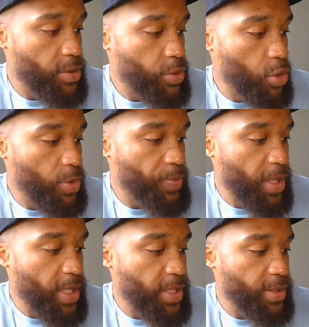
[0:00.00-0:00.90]
normal
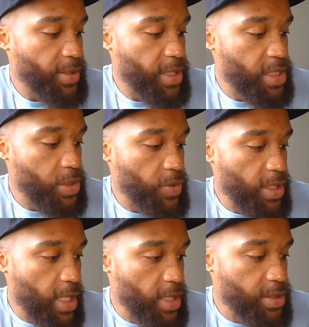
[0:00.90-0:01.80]
pay is
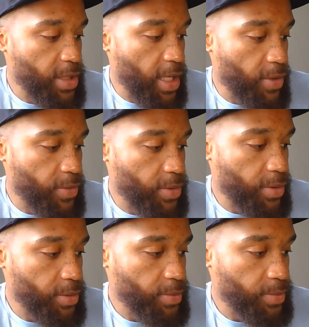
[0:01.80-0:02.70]
$20 an hour,